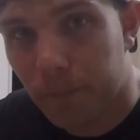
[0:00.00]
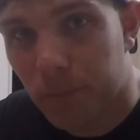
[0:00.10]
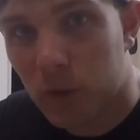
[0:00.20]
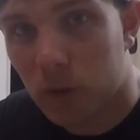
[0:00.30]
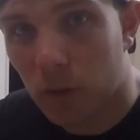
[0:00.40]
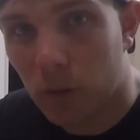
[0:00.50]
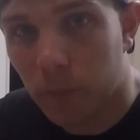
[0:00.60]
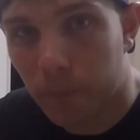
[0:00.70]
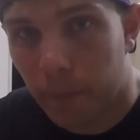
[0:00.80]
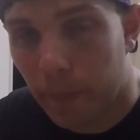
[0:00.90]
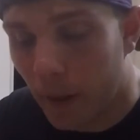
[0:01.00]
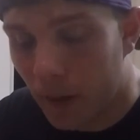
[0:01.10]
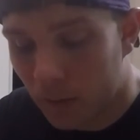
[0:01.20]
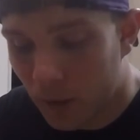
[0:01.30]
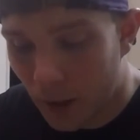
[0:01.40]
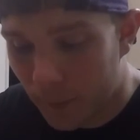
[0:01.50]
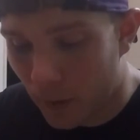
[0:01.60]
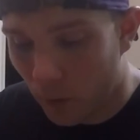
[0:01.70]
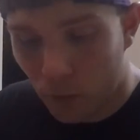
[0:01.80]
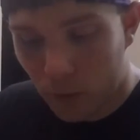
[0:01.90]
So I don't care about horror